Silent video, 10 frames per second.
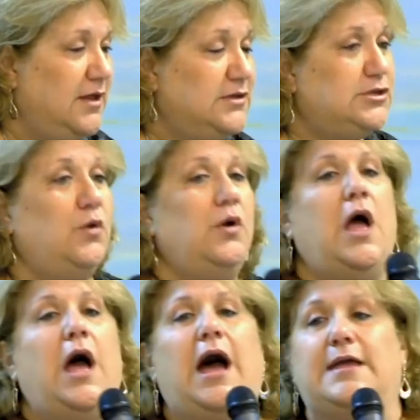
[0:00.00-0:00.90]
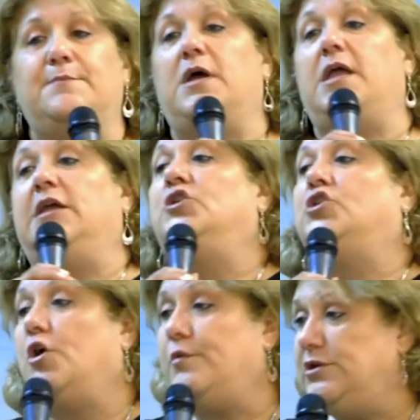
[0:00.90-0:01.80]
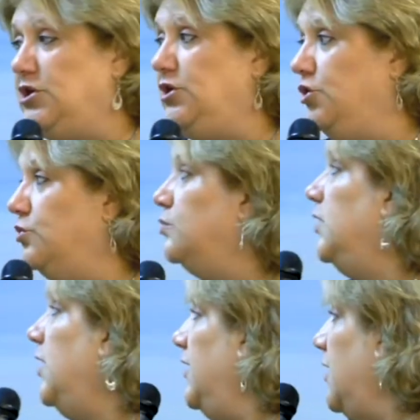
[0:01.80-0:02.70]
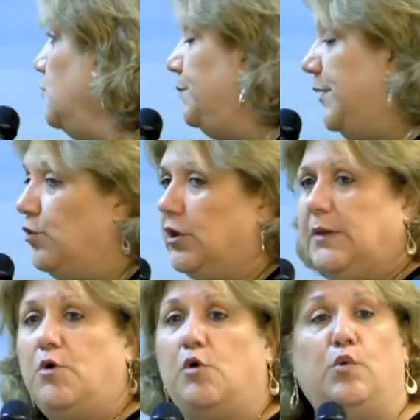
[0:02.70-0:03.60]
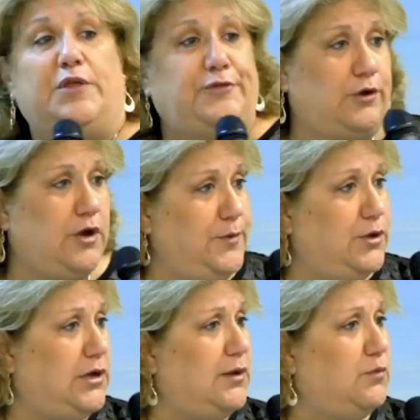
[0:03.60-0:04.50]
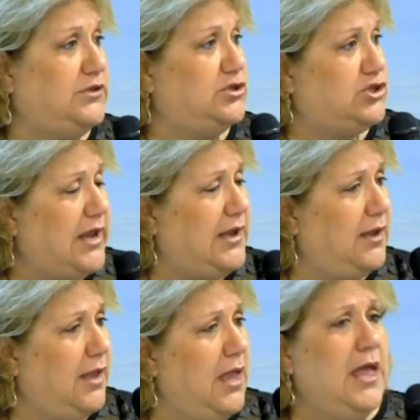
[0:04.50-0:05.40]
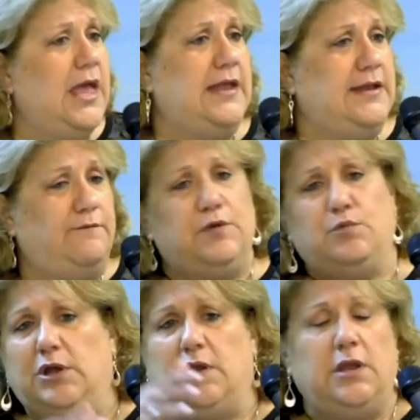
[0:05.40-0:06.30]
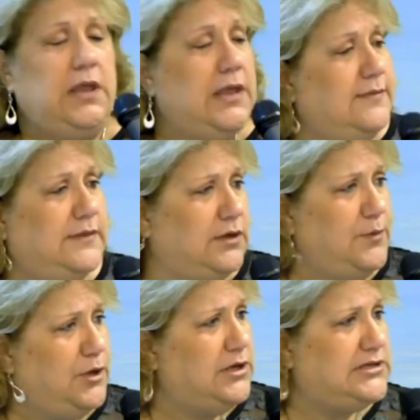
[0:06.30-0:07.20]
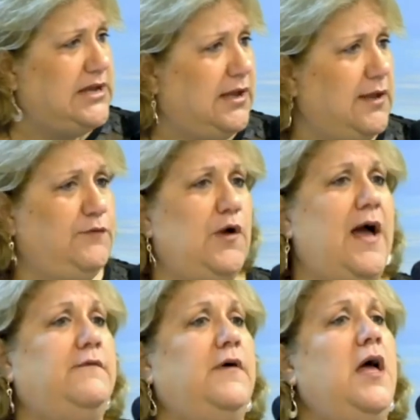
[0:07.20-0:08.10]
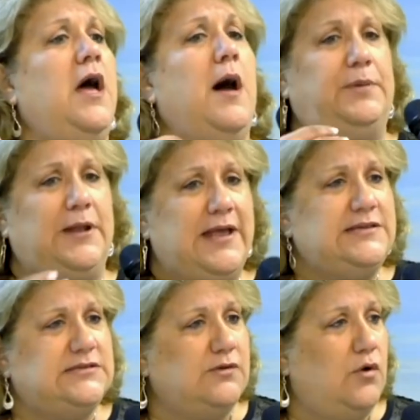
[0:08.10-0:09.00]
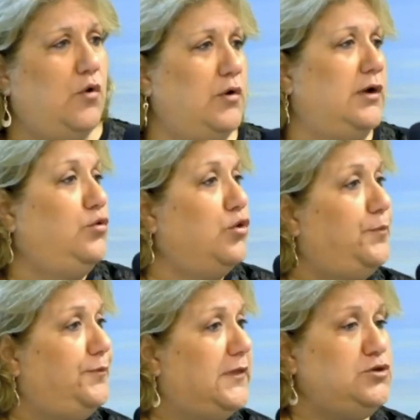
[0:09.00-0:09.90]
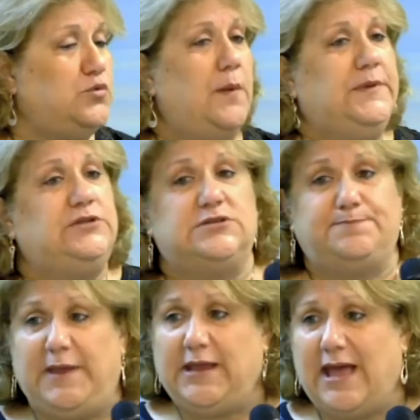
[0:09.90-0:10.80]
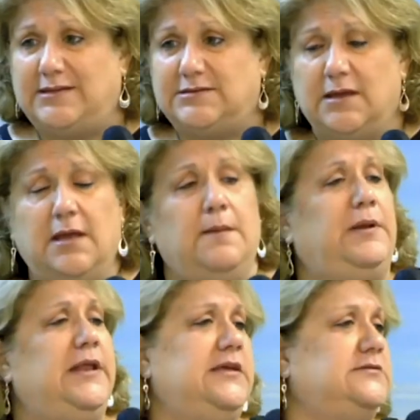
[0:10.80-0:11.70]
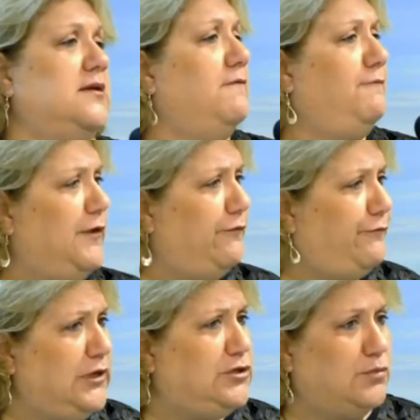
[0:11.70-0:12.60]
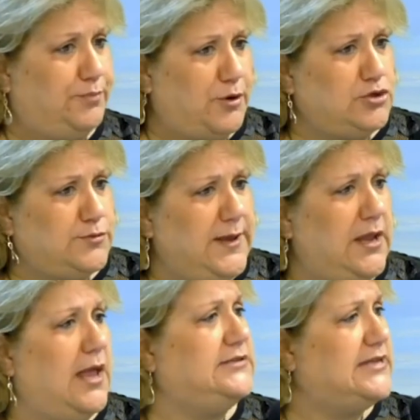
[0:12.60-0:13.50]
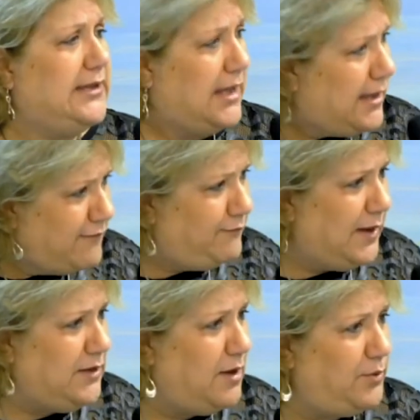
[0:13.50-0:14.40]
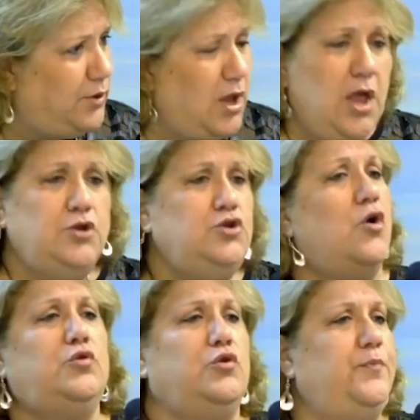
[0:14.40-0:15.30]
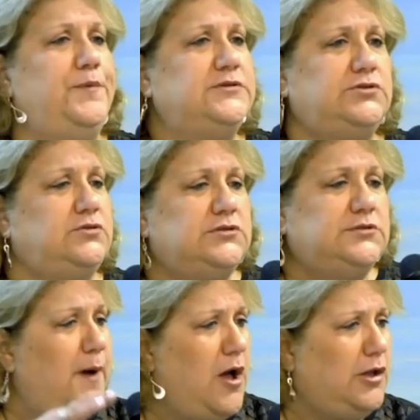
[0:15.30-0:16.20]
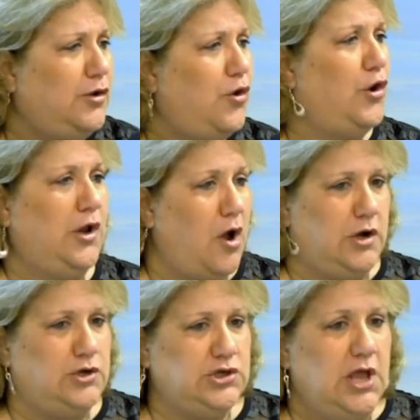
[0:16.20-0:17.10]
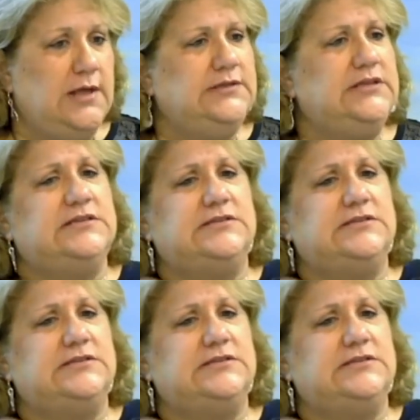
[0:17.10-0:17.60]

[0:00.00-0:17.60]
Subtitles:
So I am encouraging you, and I will be working more with your community and with the Sheikh and everyone in the community. If you have a place or a group that you want me to speak at, please feel free to approach me and have my number. No group is small or large. This